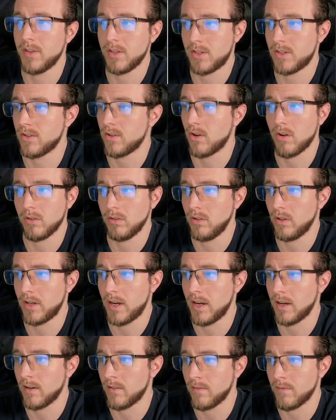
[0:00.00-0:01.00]
this is all
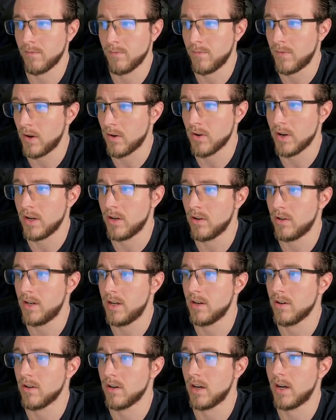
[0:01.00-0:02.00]
looking very good
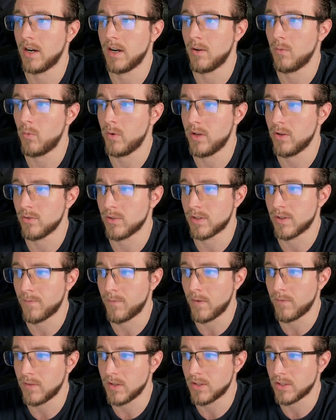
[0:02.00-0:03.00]
here. We use the
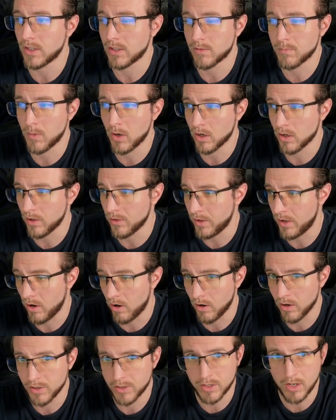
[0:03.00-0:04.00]
56 mark on the
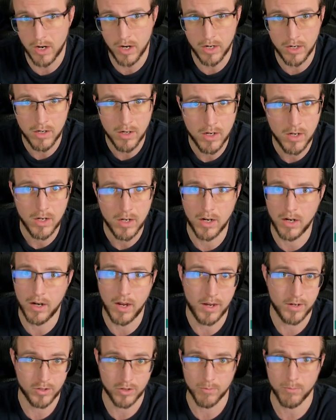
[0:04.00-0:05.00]
RSI
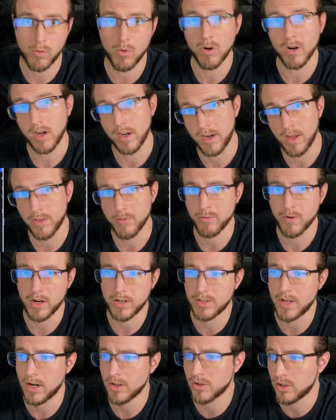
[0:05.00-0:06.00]
as support, and now the
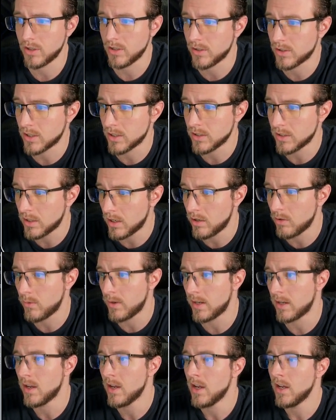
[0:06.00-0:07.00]
price action is
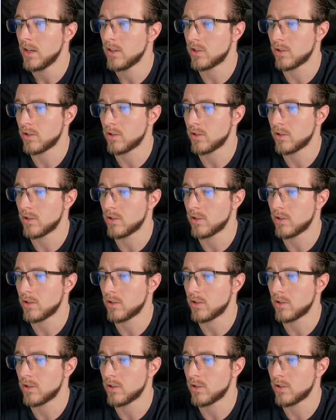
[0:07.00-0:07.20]
continuing